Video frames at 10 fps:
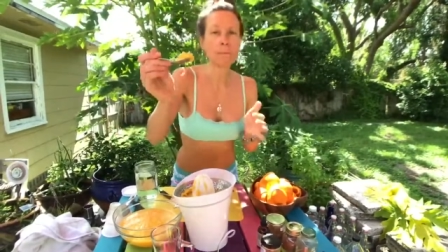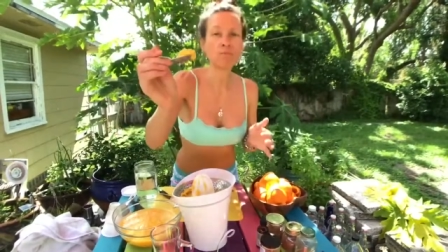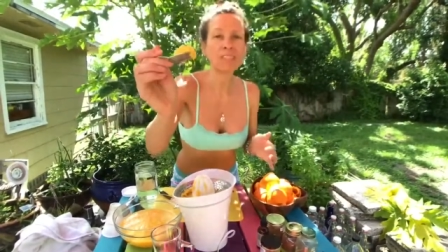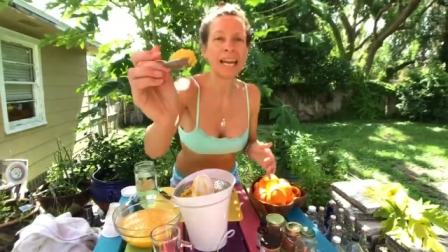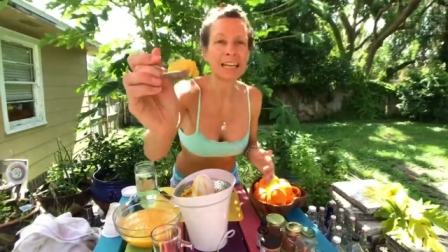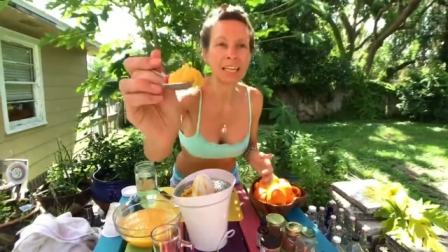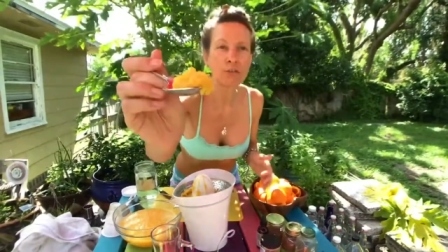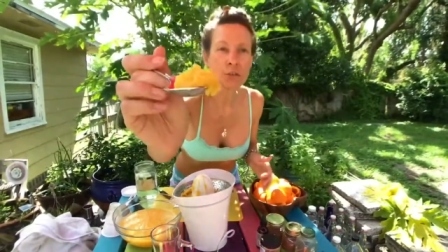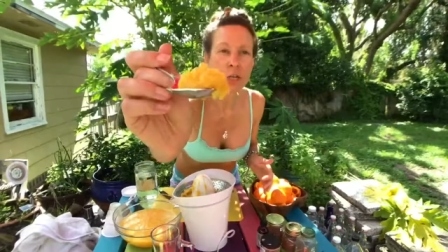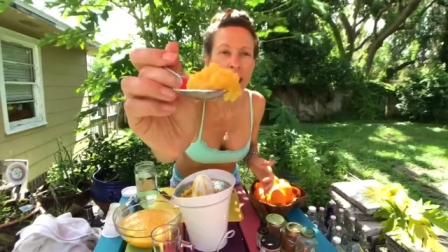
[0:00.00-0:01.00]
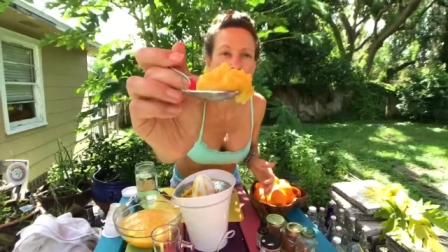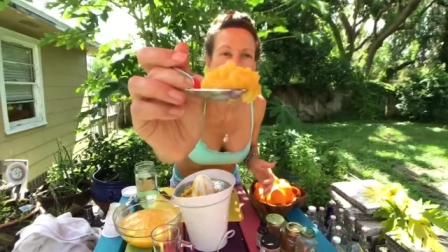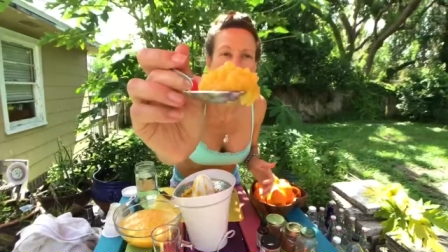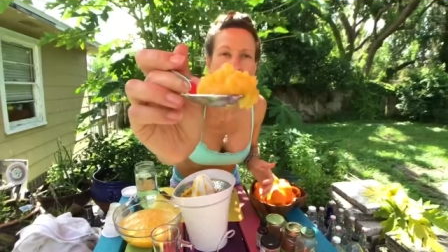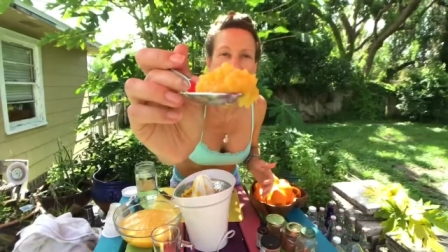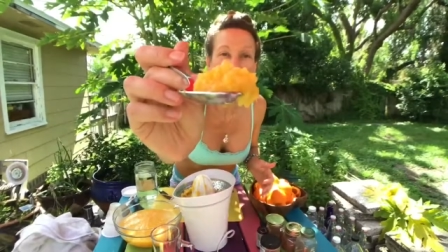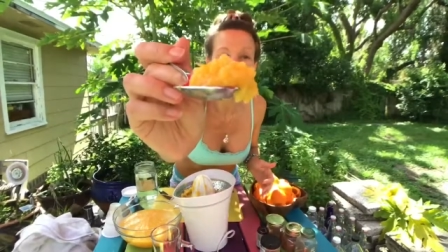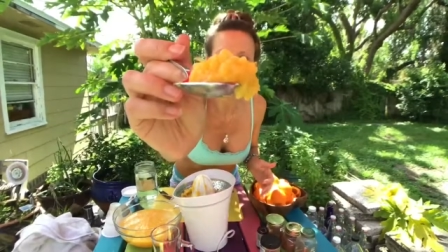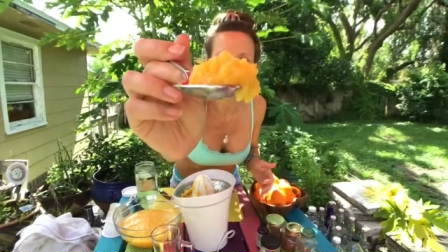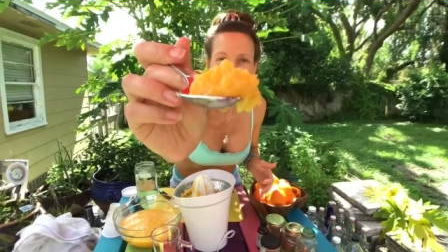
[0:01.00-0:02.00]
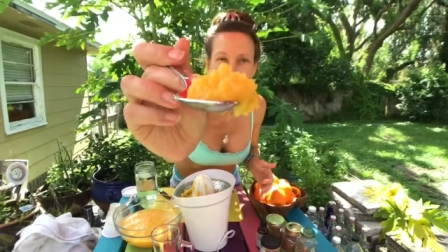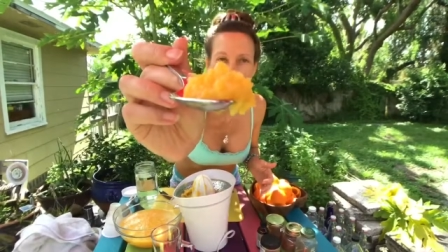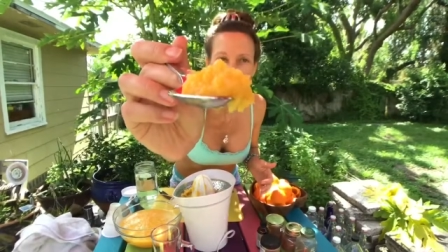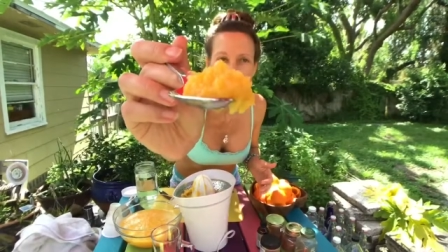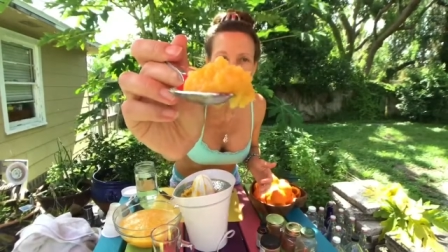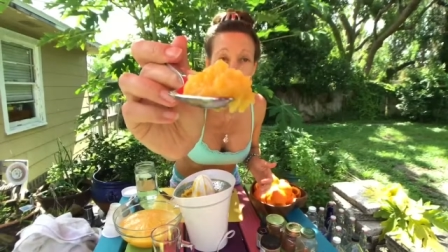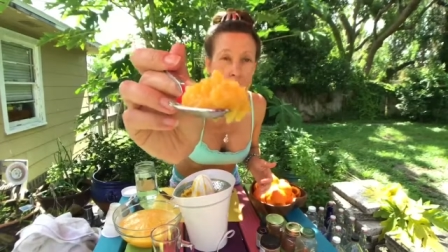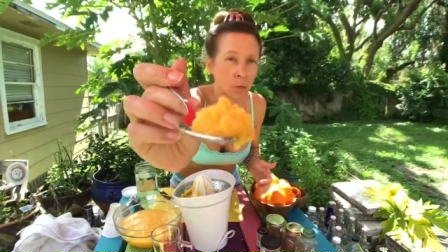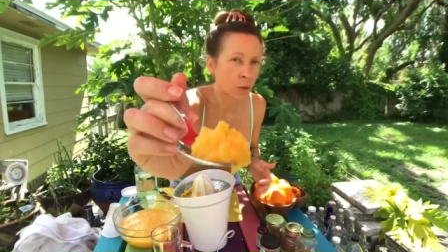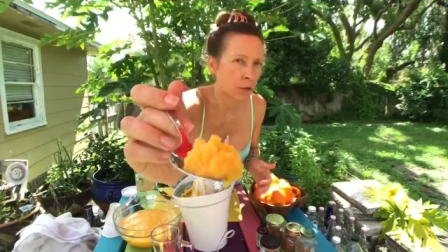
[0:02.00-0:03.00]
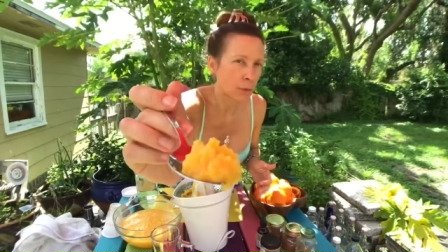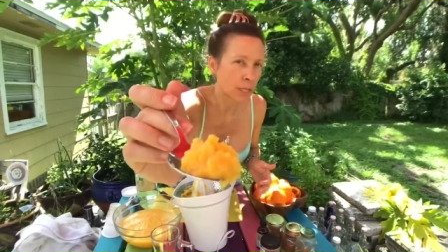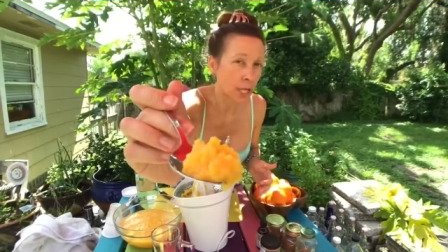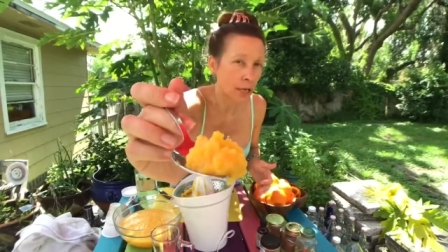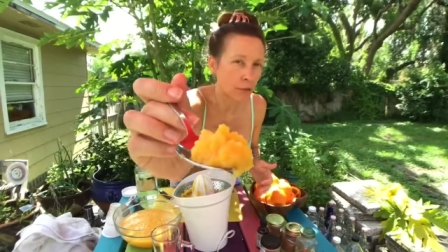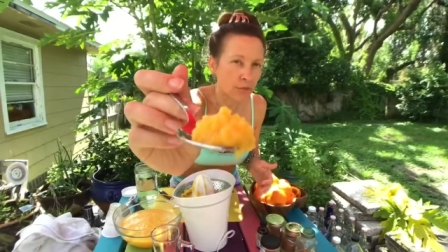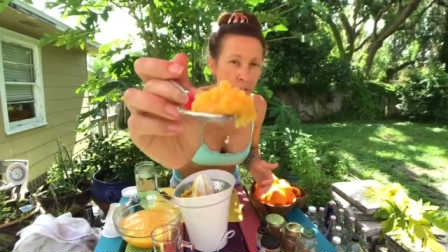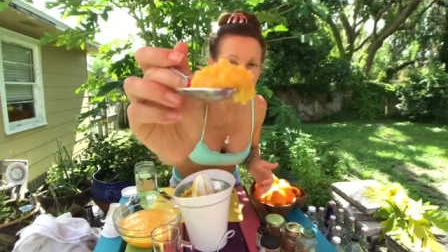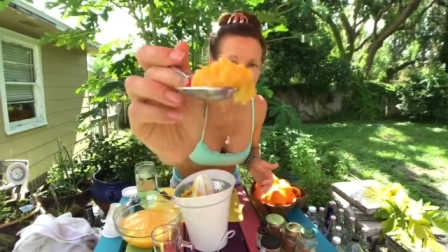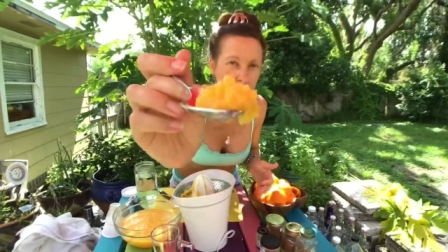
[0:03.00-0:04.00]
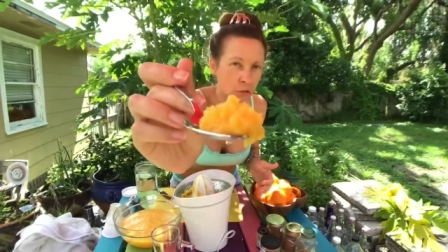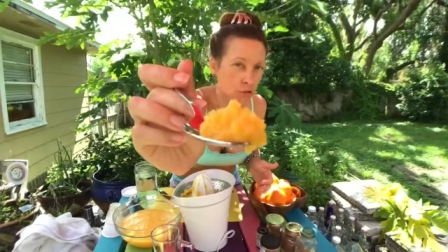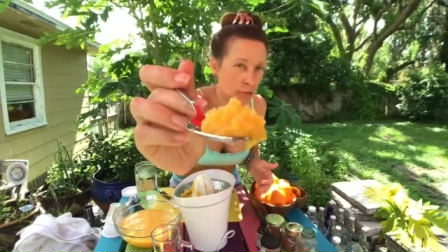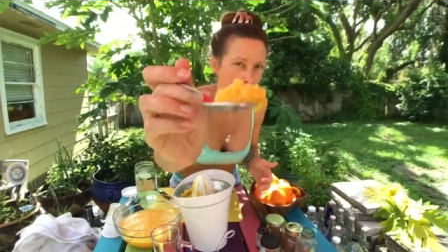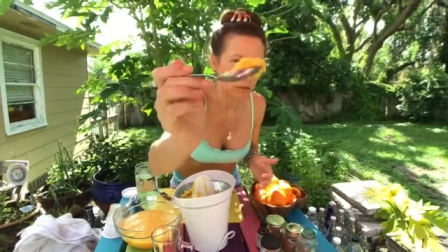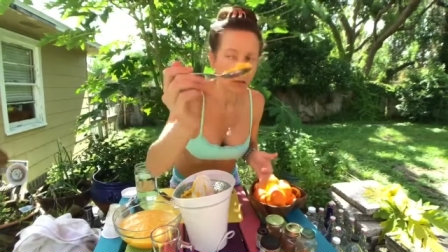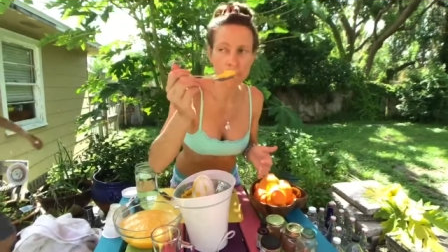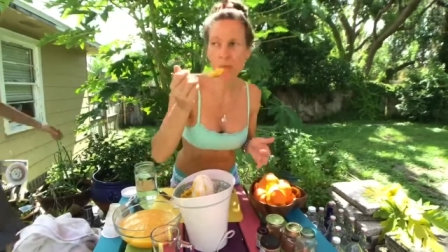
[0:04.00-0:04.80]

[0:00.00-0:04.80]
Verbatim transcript: Again, if you, how do you like your pulp? With or without, filtered or strained?